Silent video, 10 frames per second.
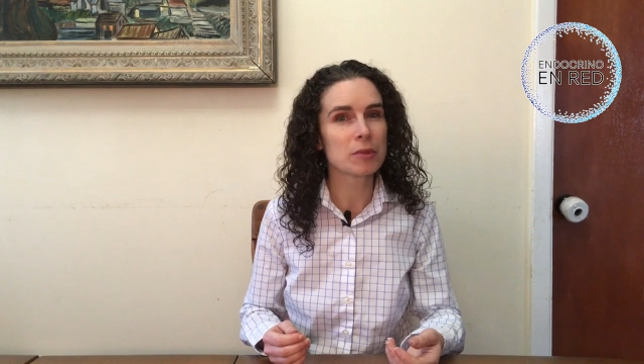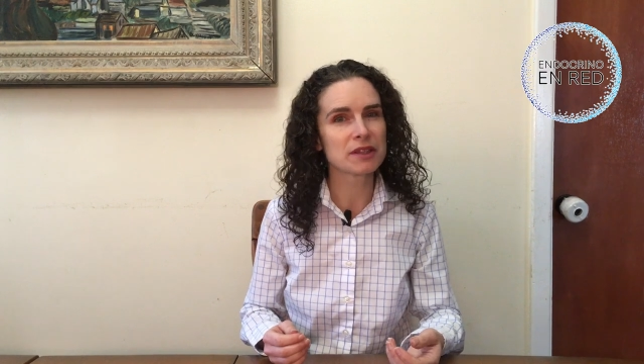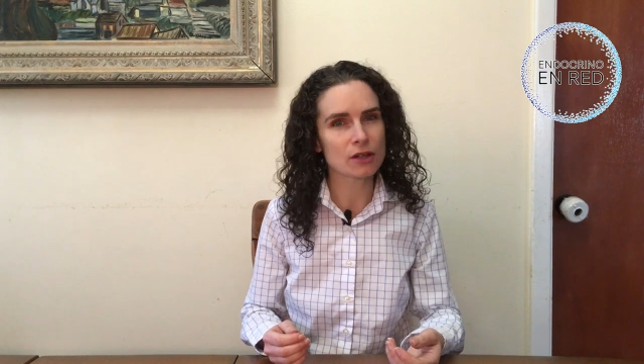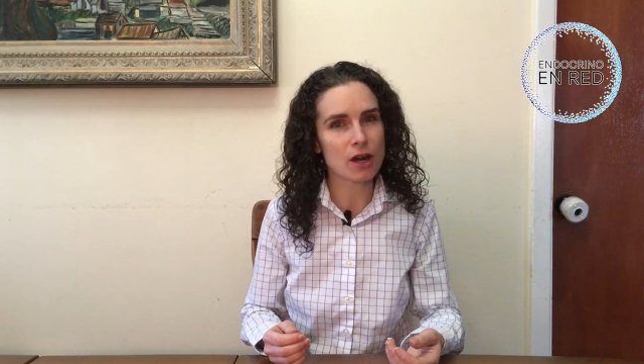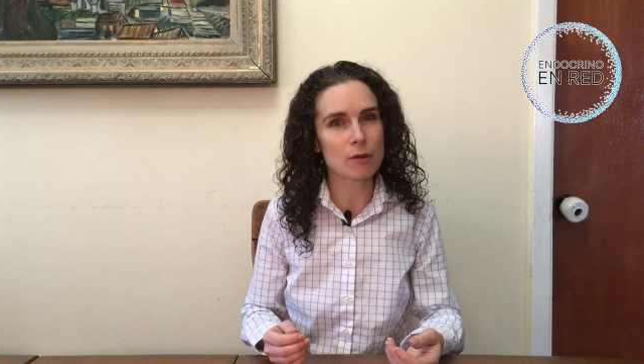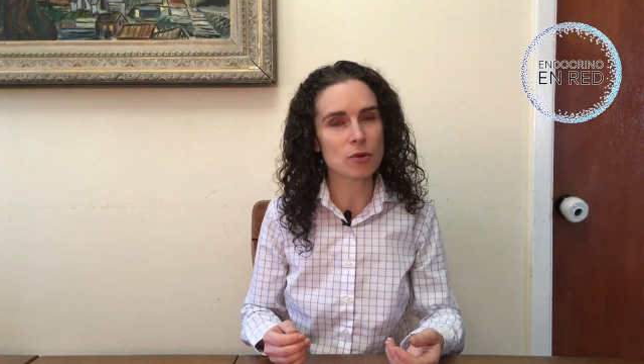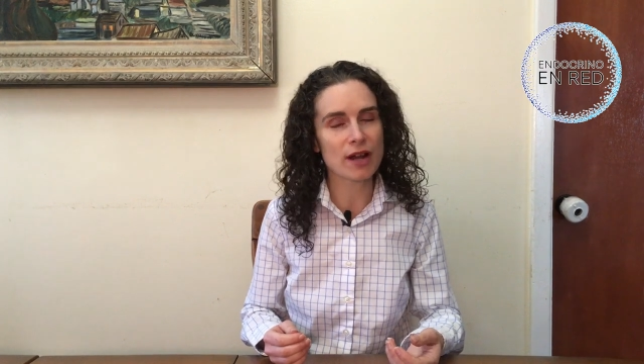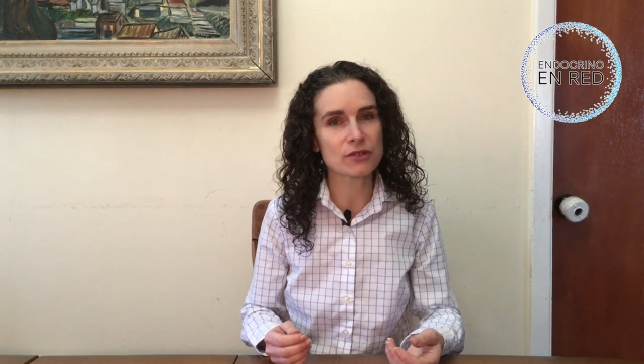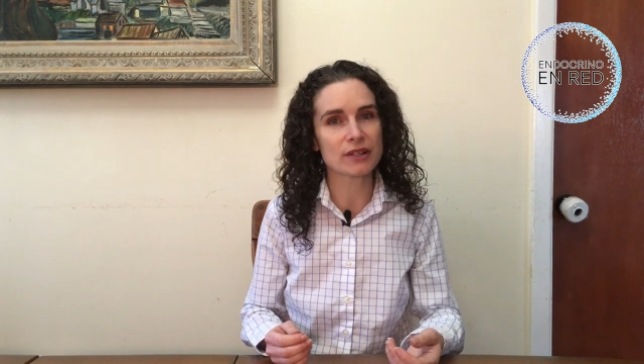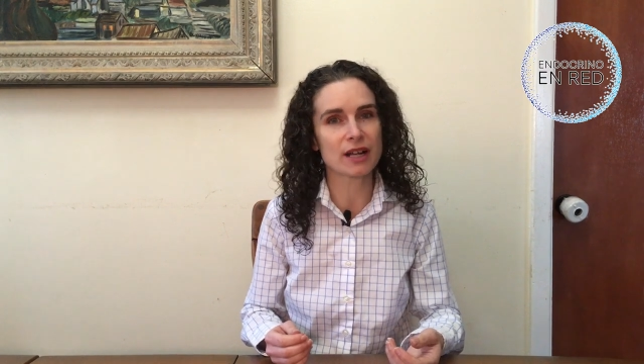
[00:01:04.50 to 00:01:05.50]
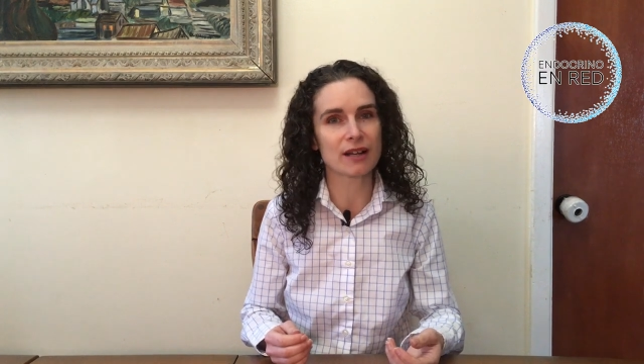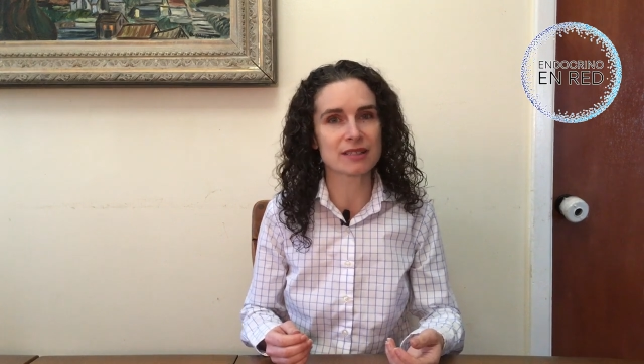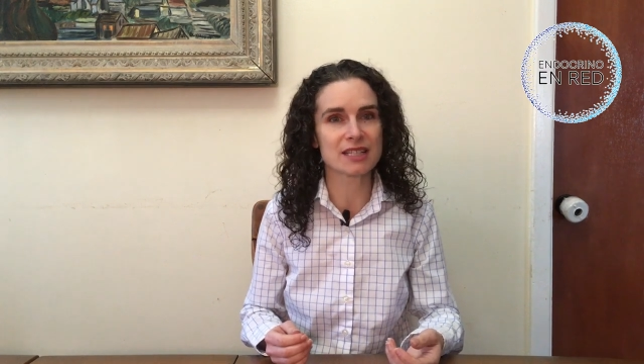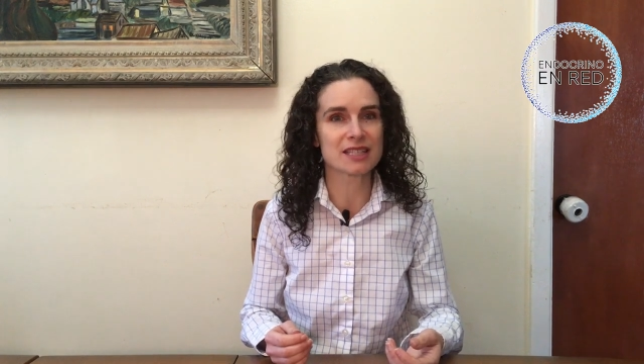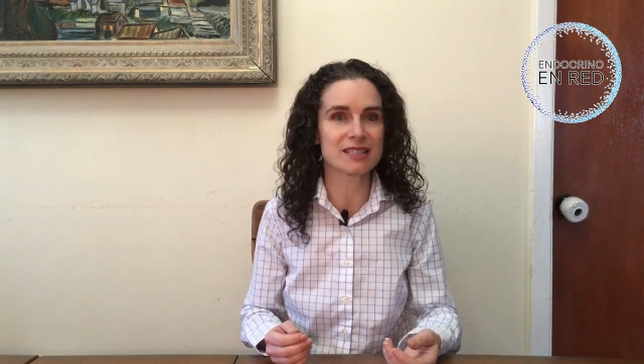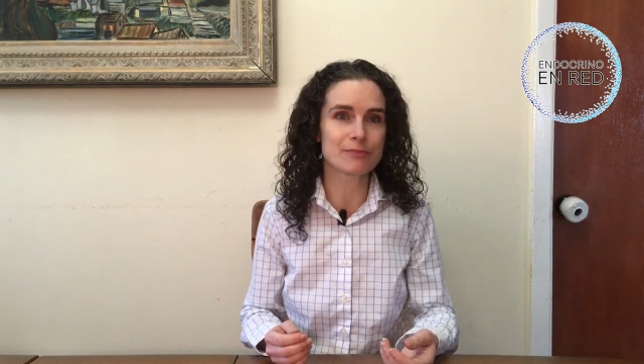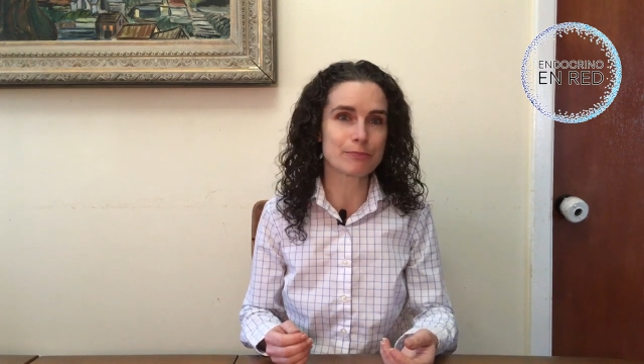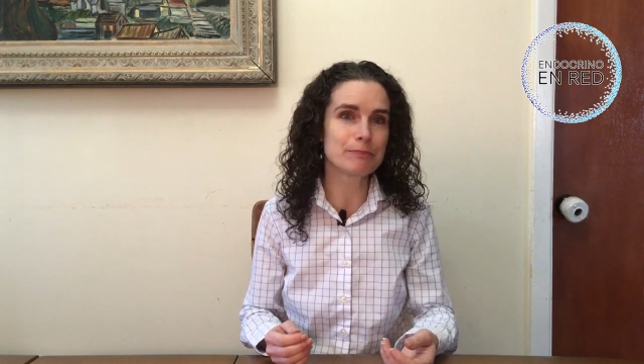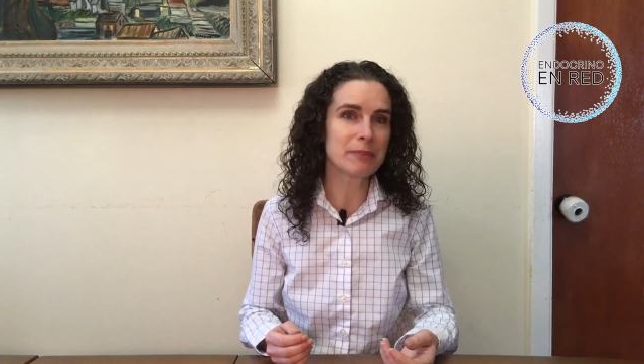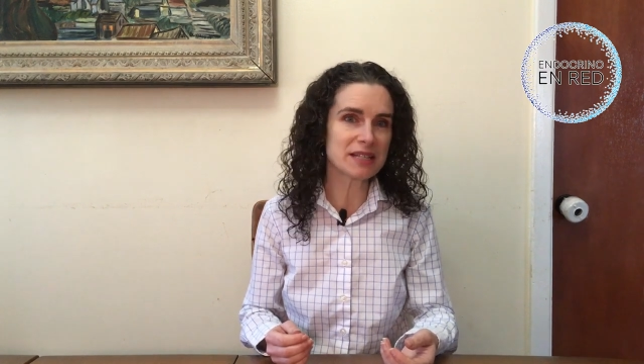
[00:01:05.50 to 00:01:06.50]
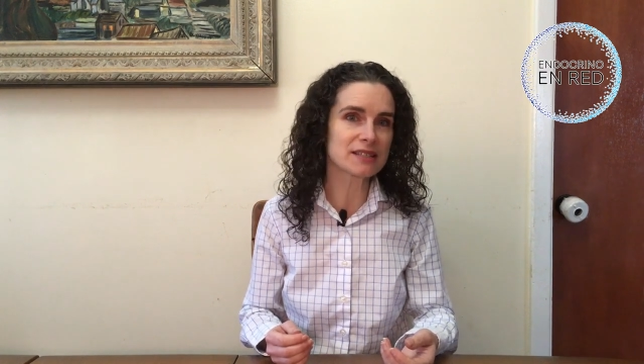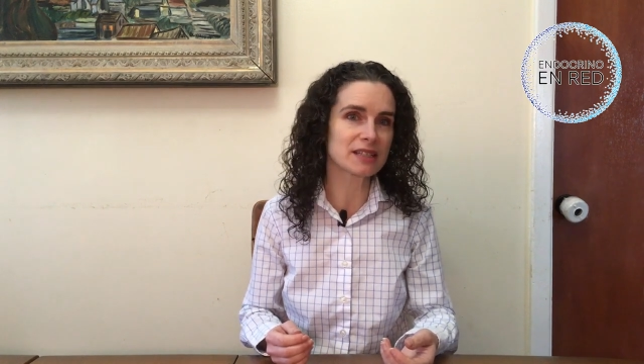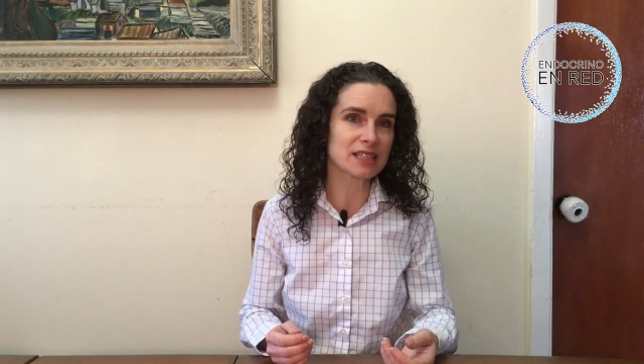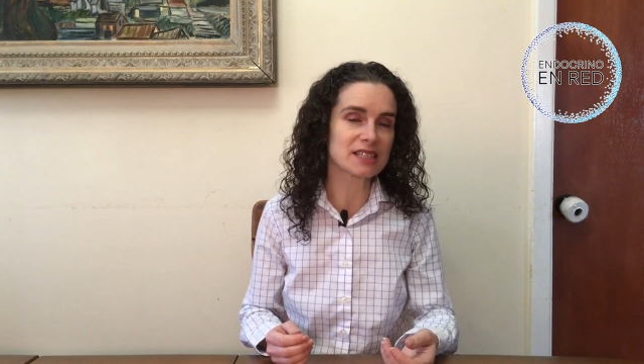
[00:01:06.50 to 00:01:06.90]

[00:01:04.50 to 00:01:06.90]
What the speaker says: but their carbohydrate content is basically